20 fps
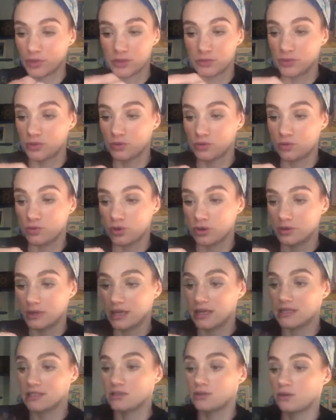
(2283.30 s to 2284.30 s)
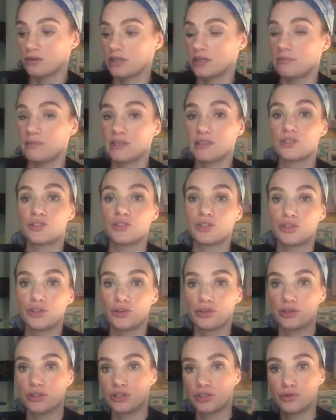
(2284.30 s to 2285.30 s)
which we don't want, and it's not going to be as
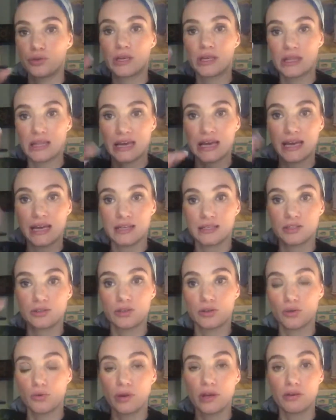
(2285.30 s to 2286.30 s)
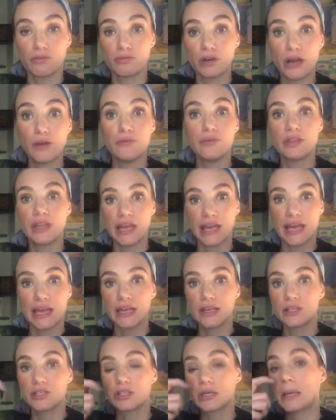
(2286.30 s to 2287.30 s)
secure. So going around the
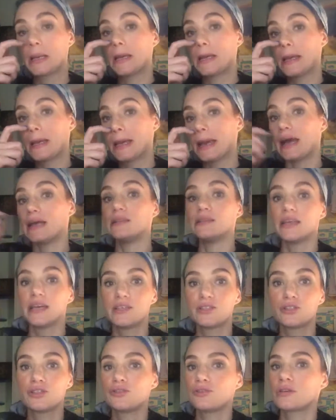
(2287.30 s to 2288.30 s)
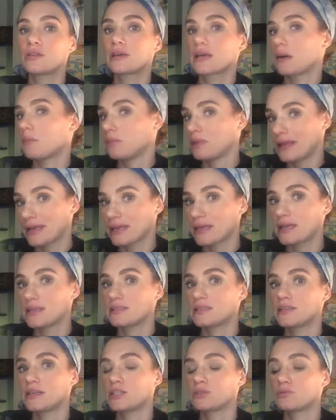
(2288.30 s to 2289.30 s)
edge, unless you're doing like a blanket
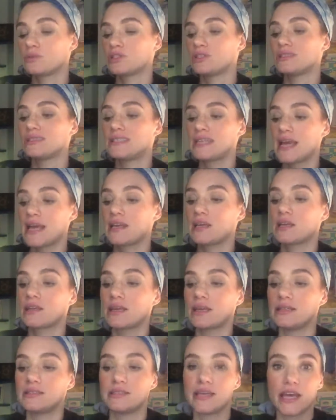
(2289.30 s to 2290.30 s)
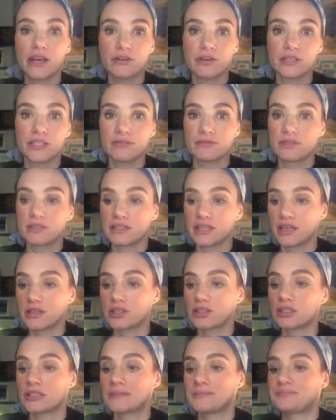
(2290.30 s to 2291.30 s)
stitch, which is technically a decorative
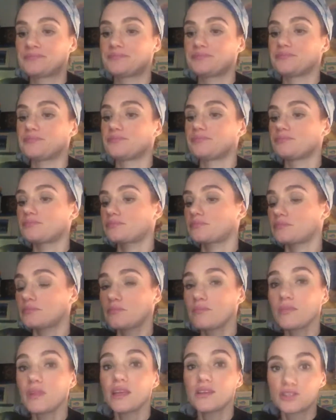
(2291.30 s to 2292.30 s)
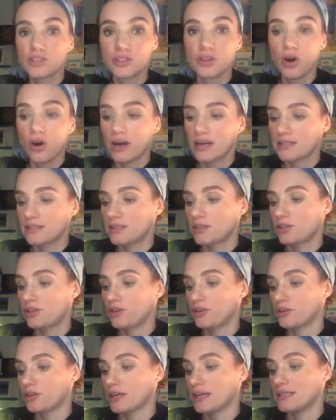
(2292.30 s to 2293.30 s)
stitch, it's not as
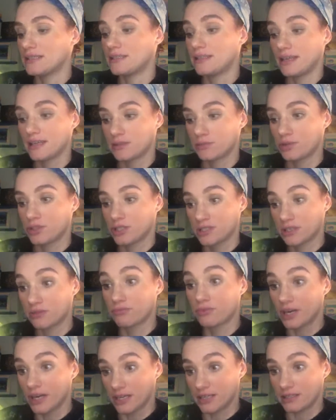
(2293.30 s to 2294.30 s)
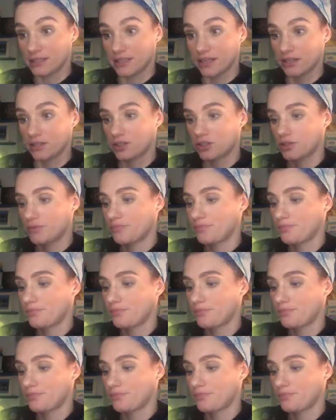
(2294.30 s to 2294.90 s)
secure as this, which is a running stitch.